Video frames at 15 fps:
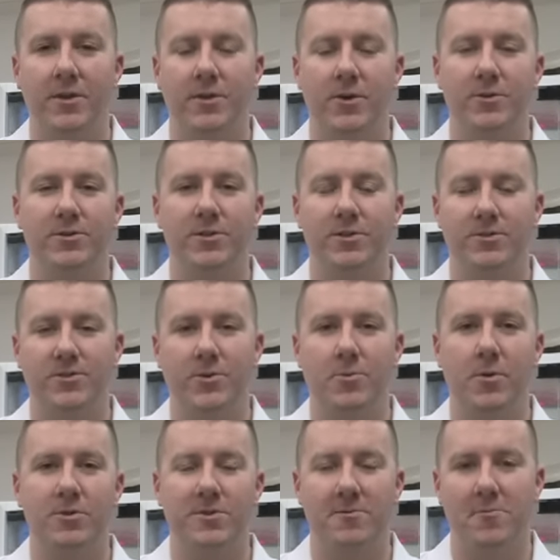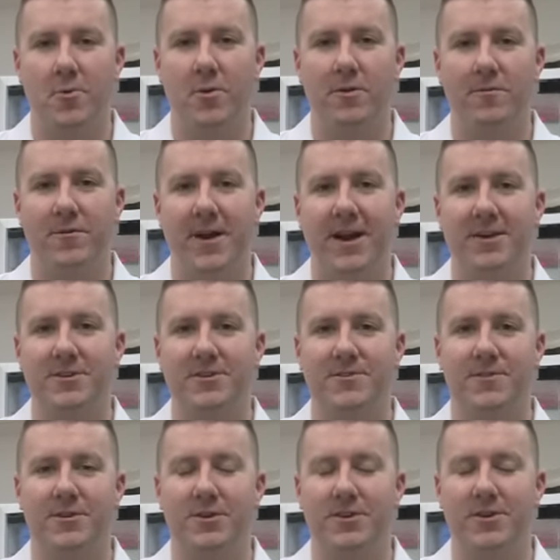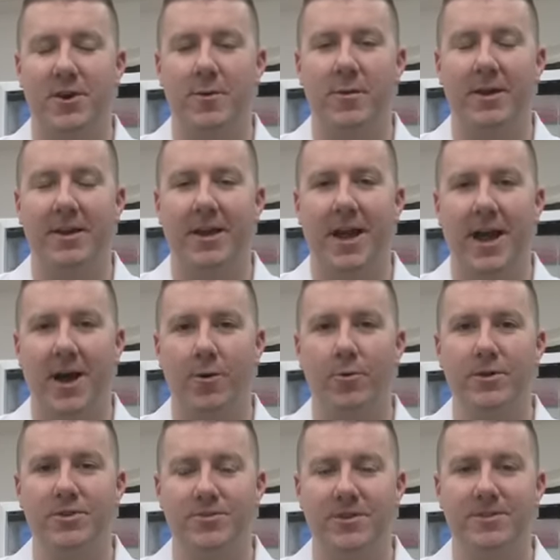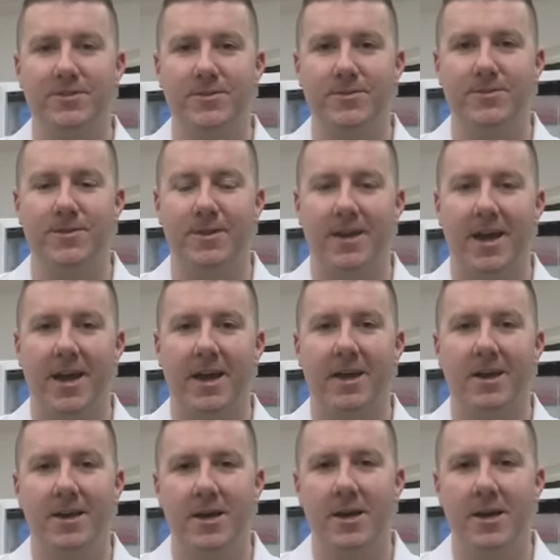Those are the two most important factors for determining how we treat tooth decay.